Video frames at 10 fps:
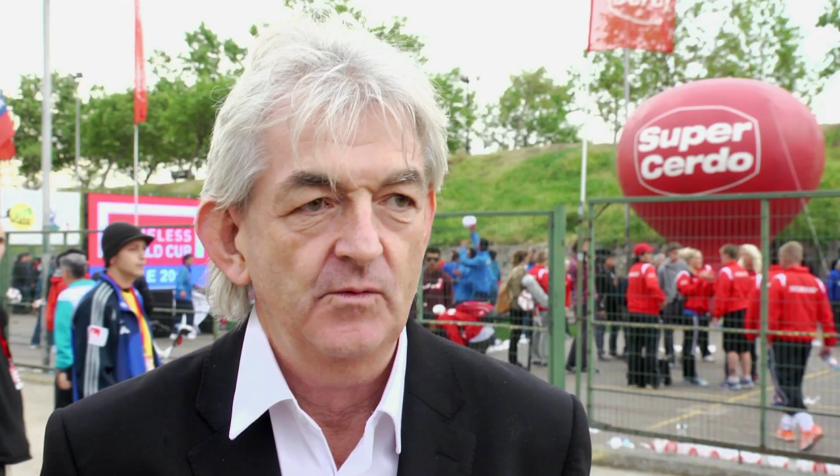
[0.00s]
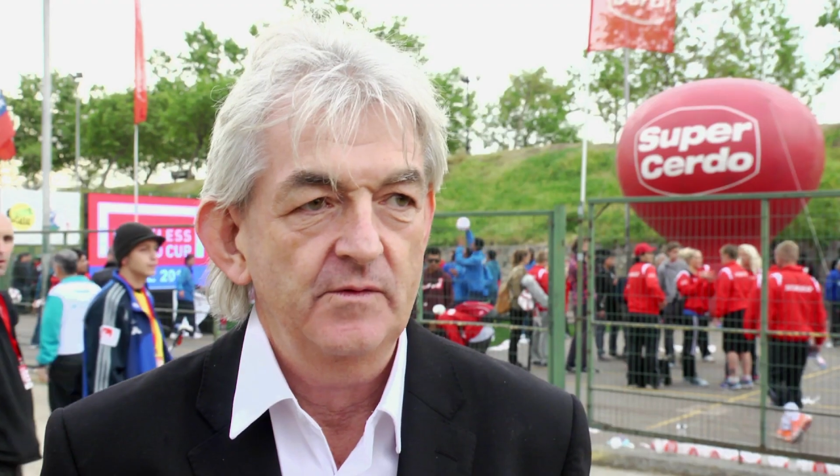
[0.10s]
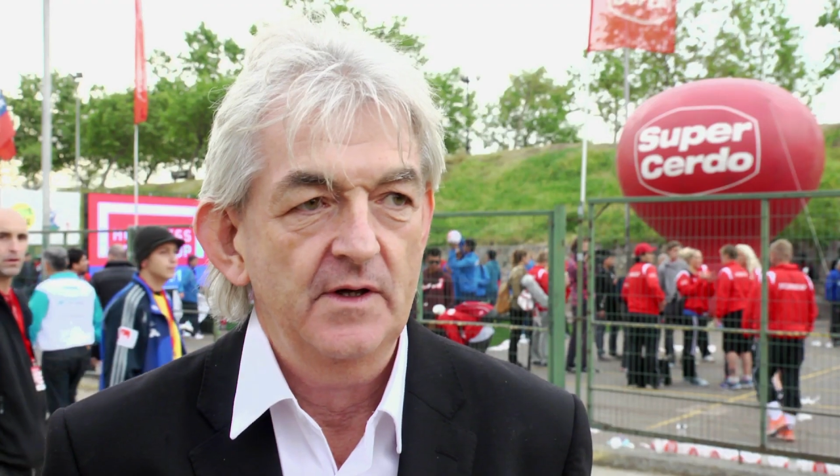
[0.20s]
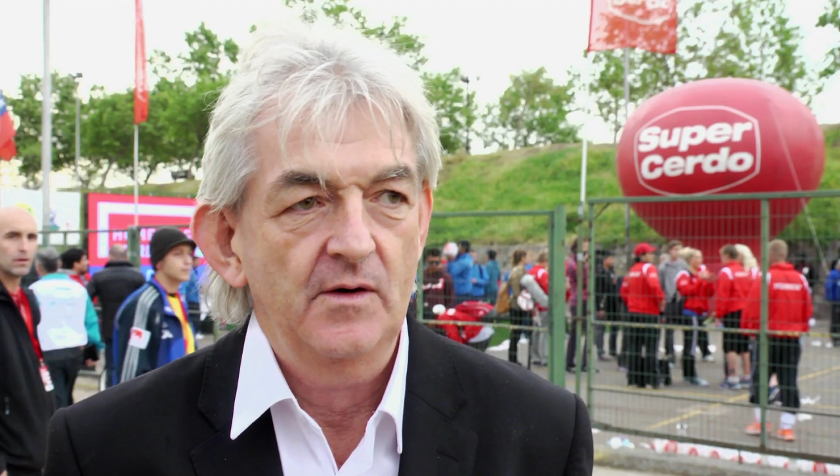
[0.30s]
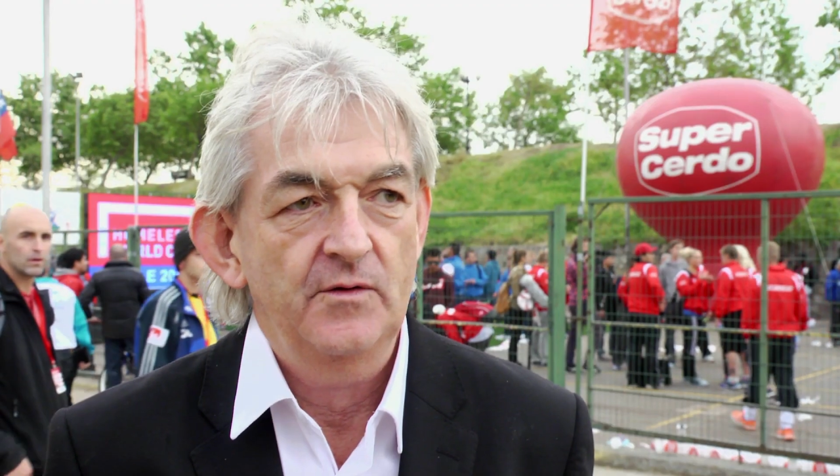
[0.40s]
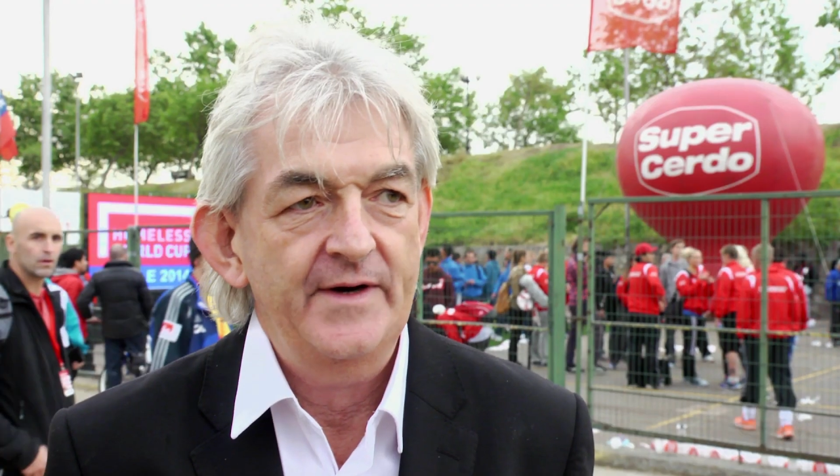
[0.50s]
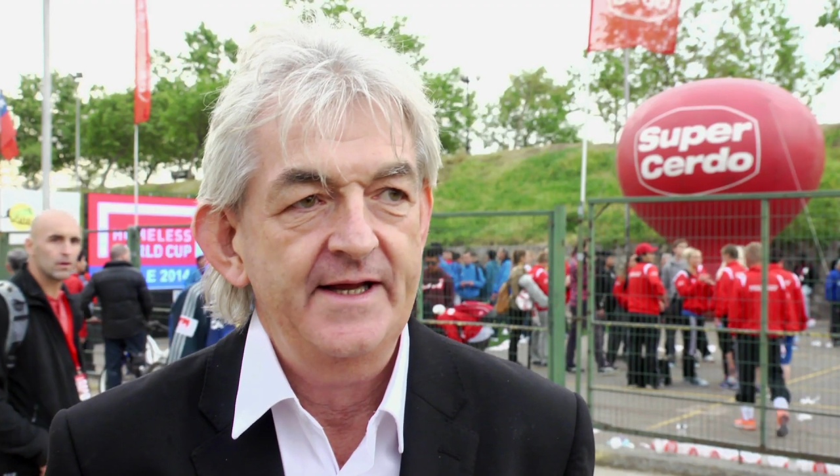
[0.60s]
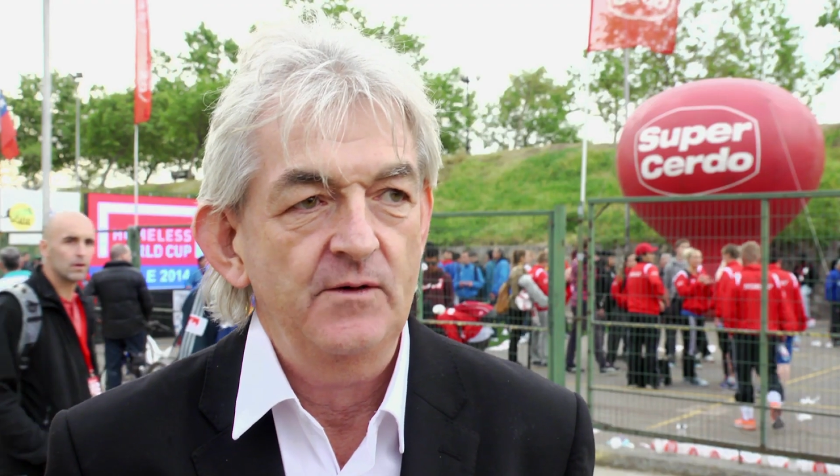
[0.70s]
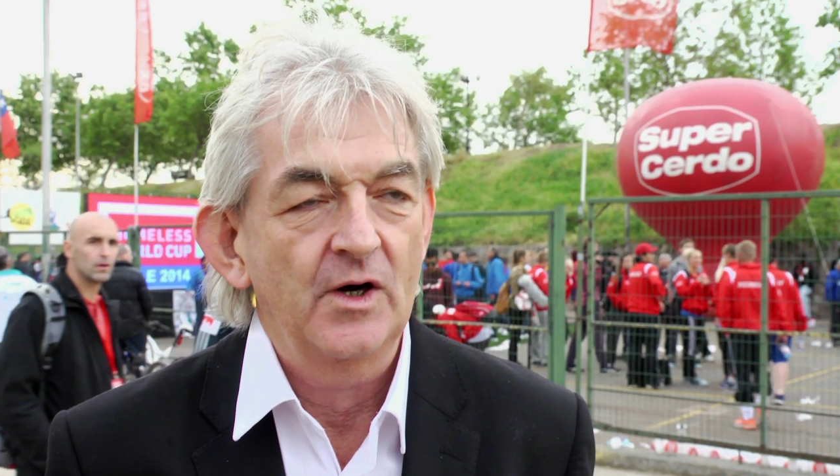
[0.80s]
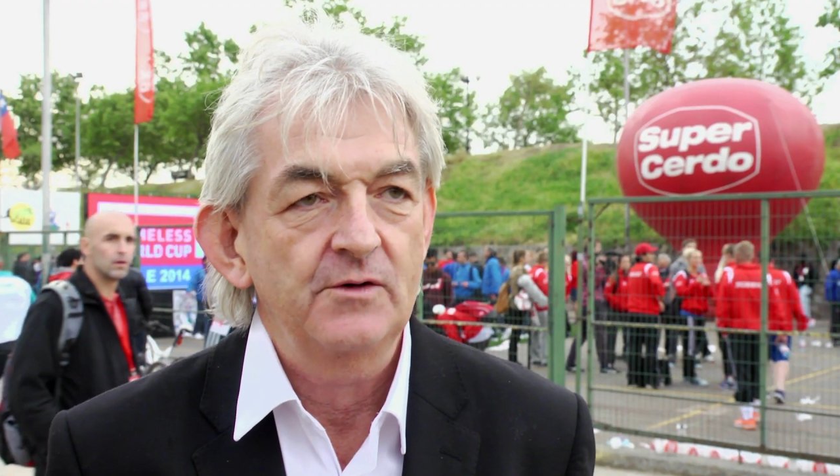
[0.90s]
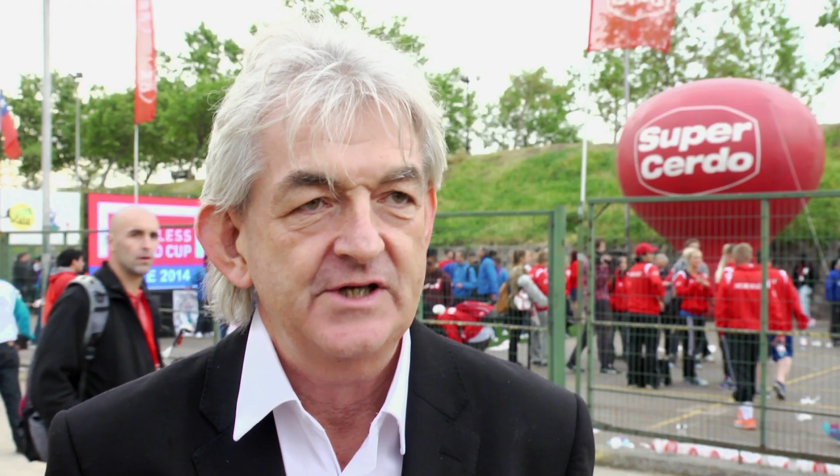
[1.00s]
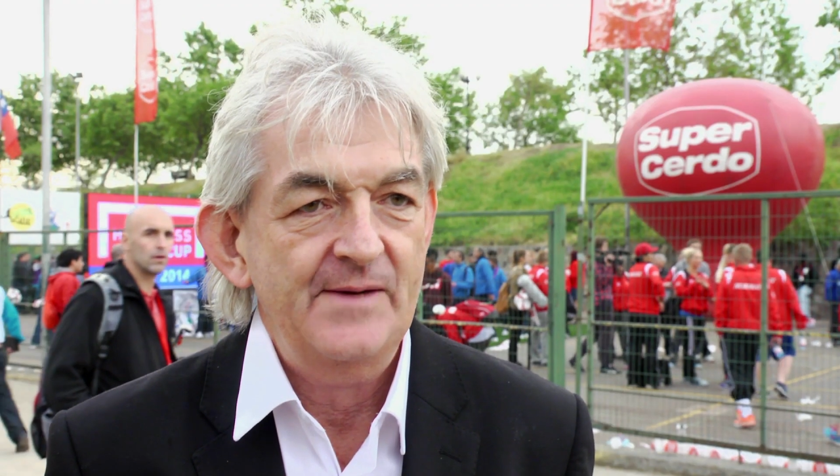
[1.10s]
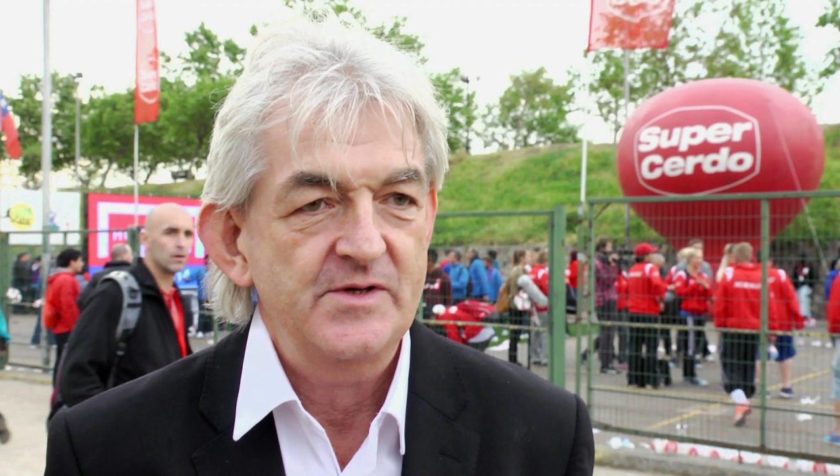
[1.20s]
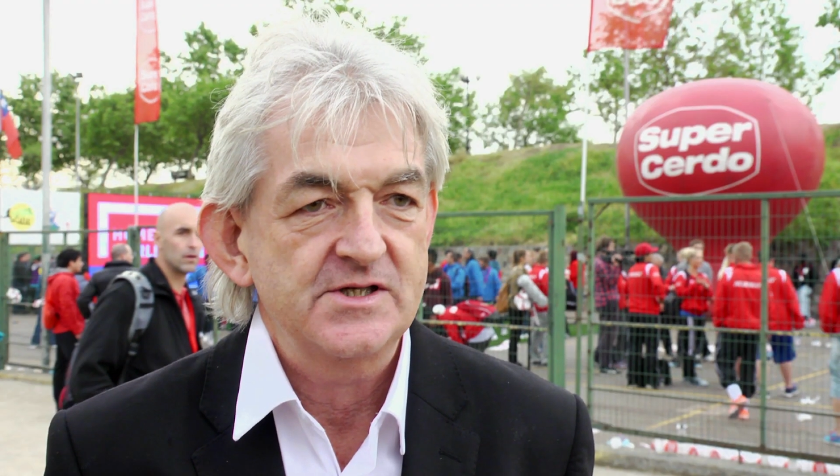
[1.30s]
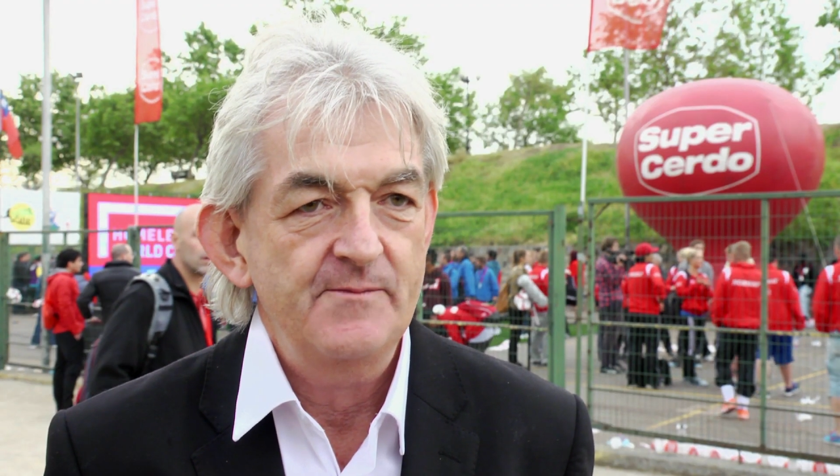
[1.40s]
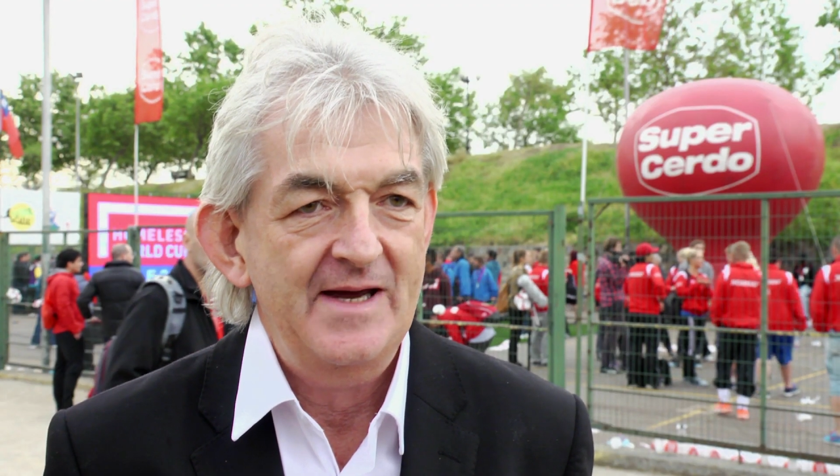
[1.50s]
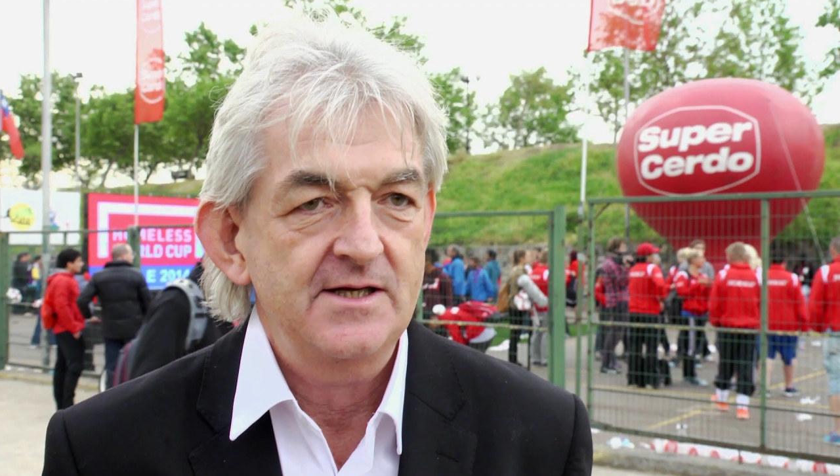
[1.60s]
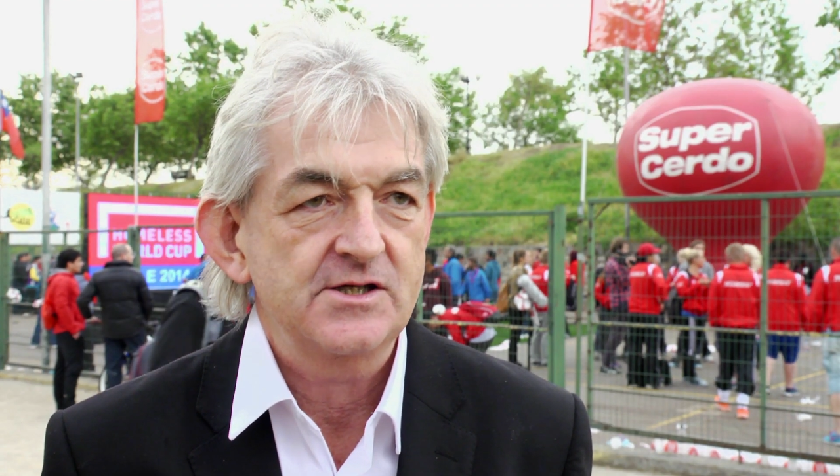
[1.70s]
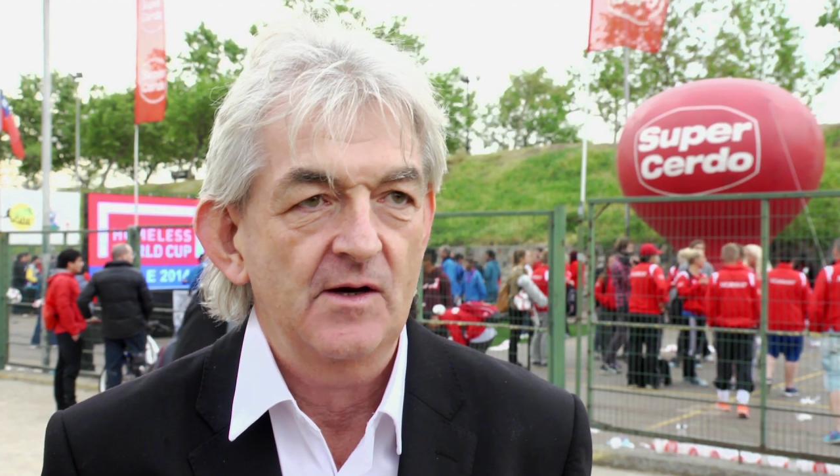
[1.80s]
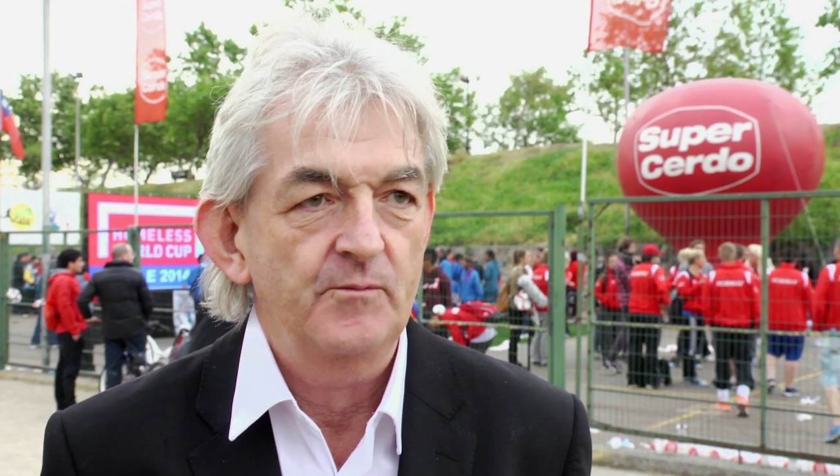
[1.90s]
the, reigning world champions in the
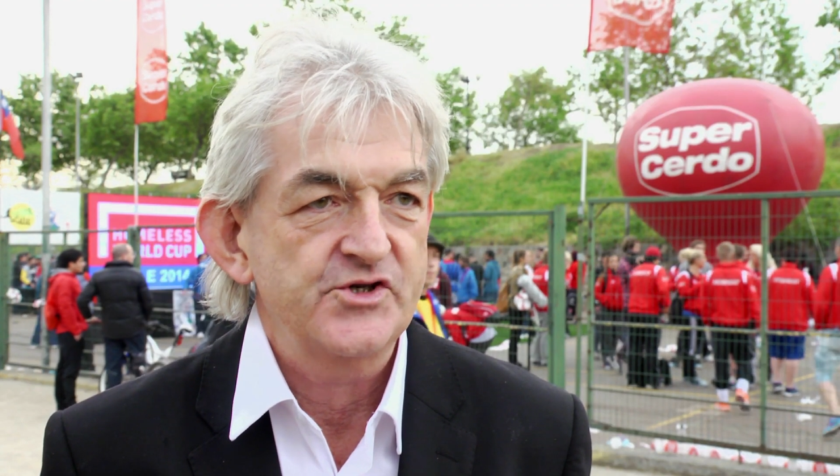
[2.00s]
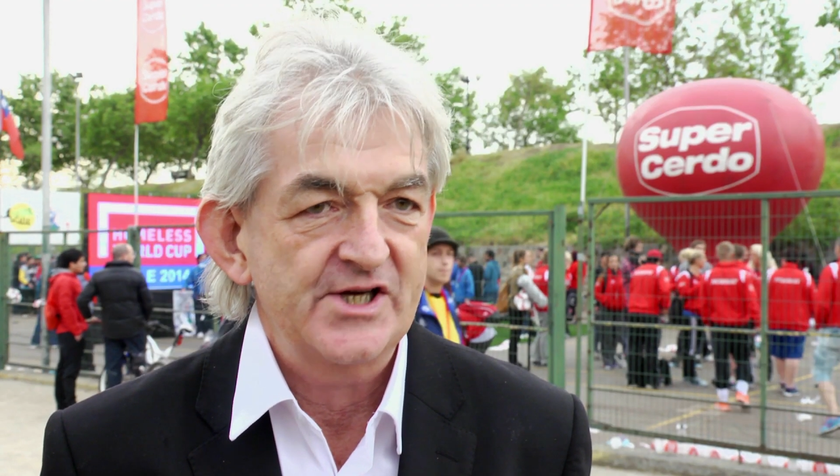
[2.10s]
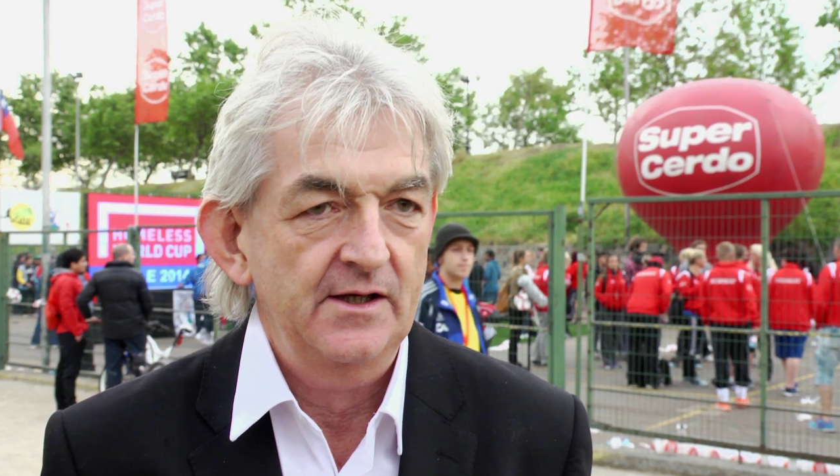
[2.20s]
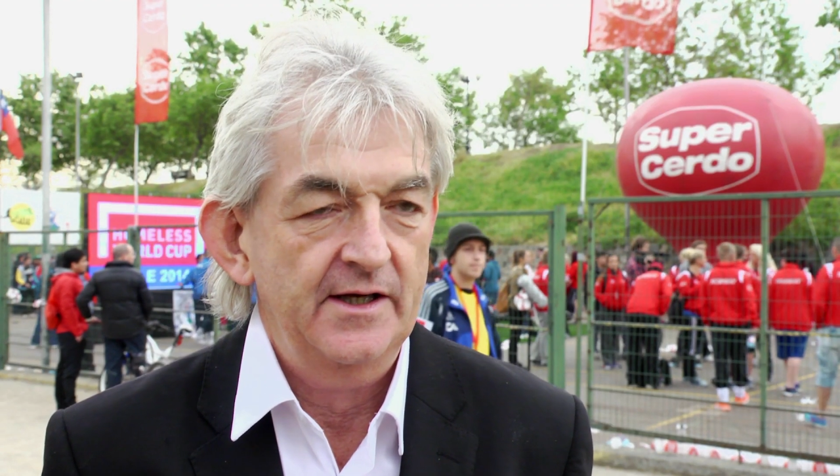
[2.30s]
men's are Brazil,